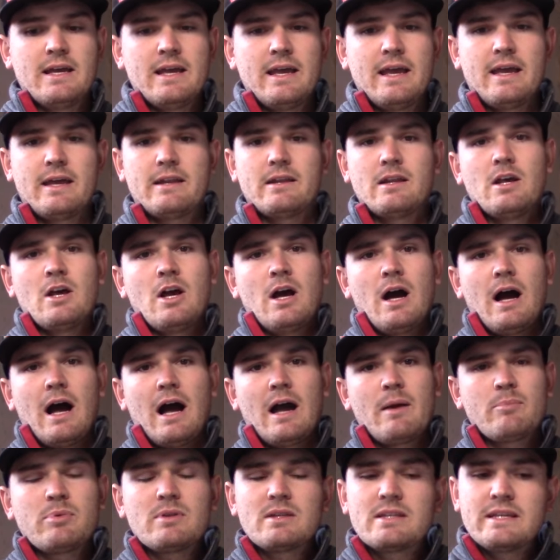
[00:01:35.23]
And
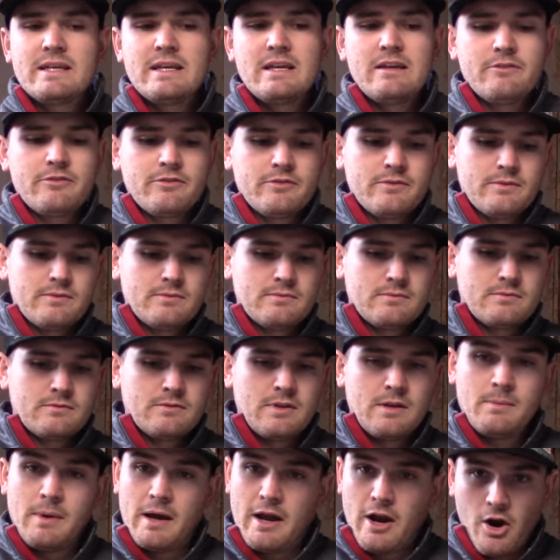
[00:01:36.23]
I believe
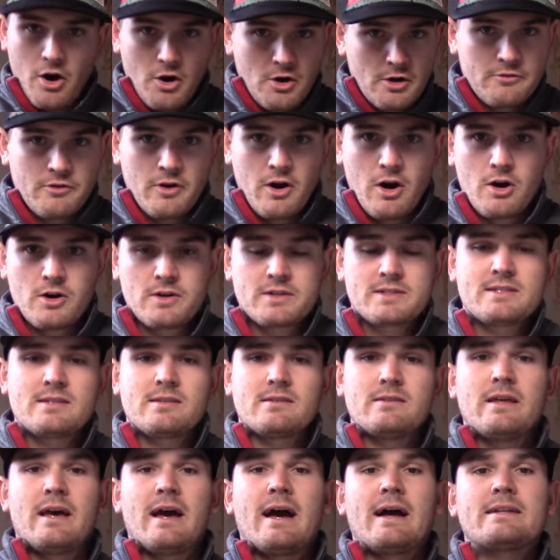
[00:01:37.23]
in my heart of hearts
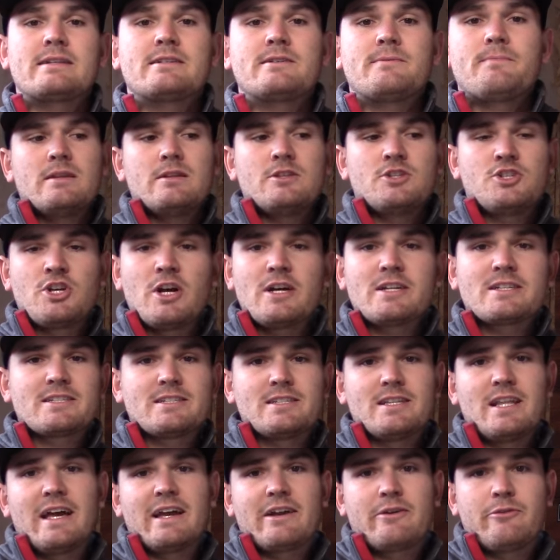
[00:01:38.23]
that
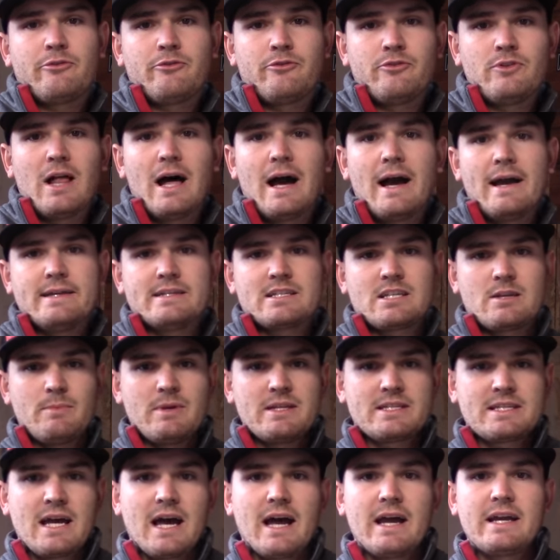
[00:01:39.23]
just like flies can be
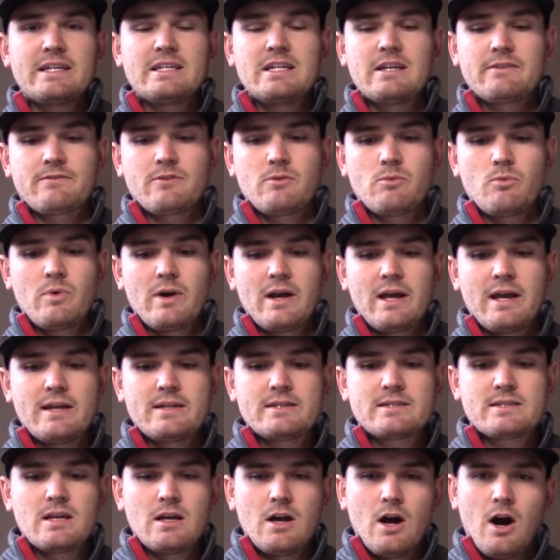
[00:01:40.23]
tied in different
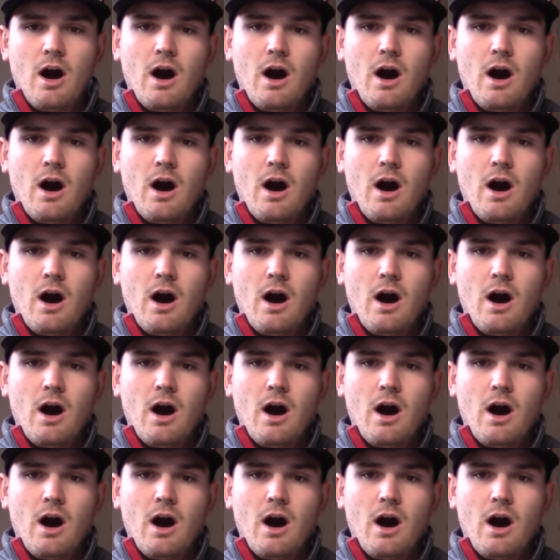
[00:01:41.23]
ways,